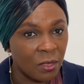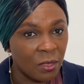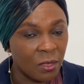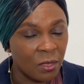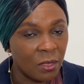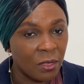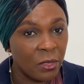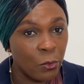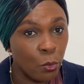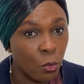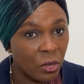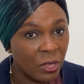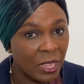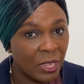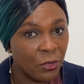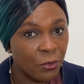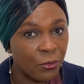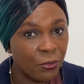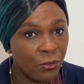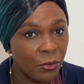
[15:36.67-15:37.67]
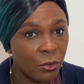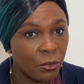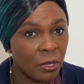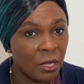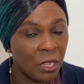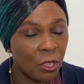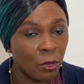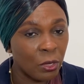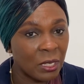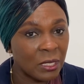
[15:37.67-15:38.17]
The one that you filled
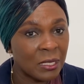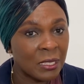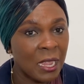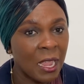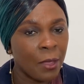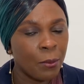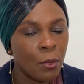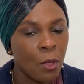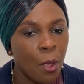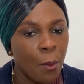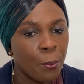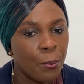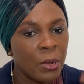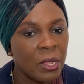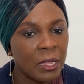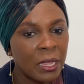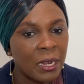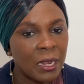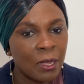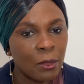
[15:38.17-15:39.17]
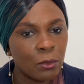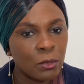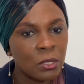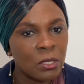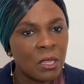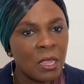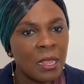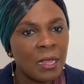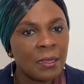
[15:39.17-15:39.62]
the other time, bring it out.